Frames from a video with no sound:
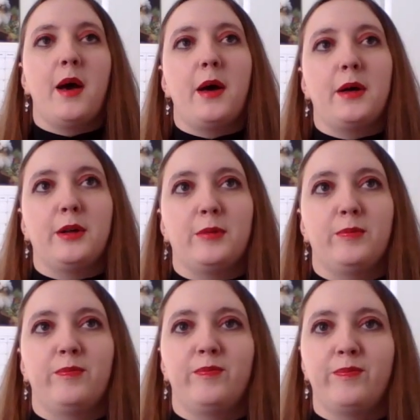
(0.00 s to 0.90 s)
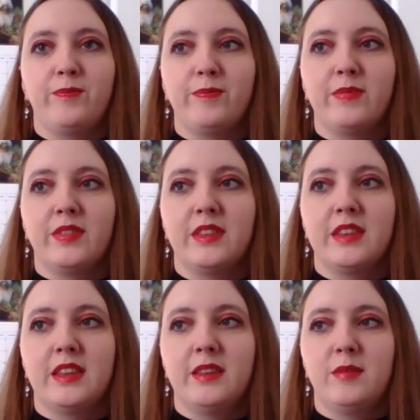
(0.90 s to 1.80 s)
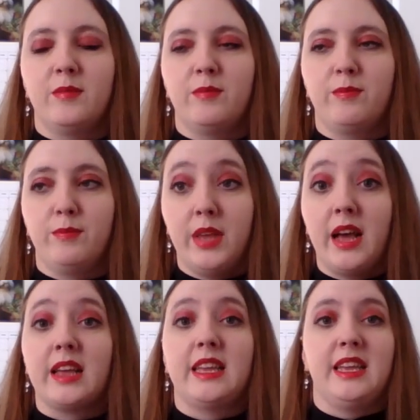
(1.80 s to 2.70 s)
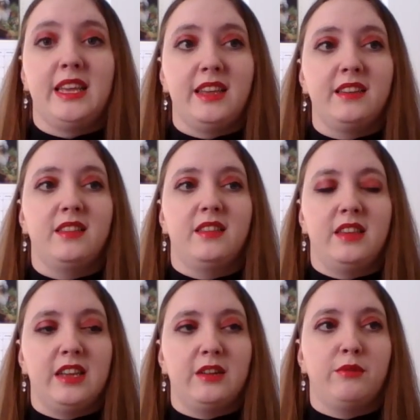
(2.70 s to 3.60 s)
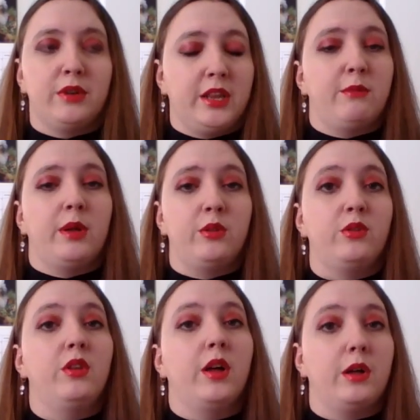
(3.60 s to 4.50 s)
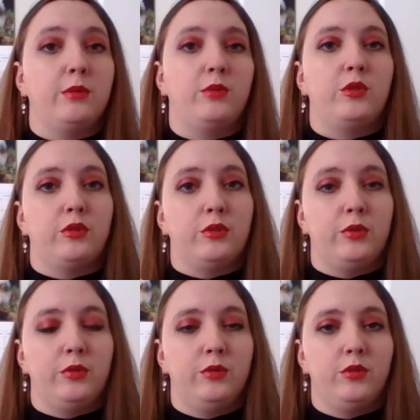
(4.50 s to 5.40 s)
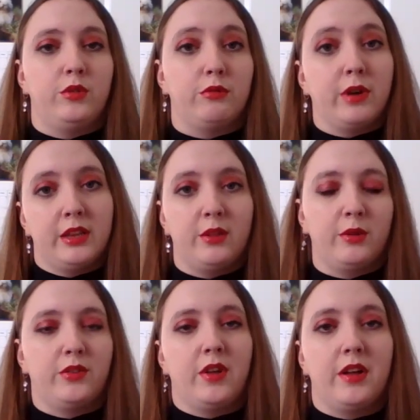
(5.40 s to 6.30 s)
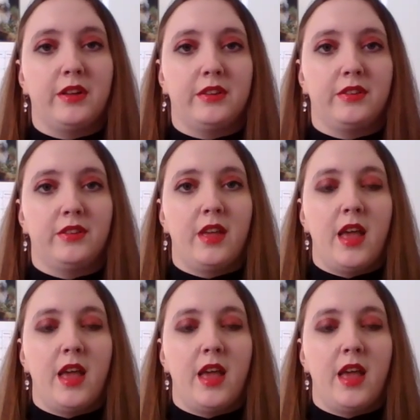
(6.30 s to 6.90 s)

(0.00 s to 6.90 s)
Yeah, he did really well to write those songs,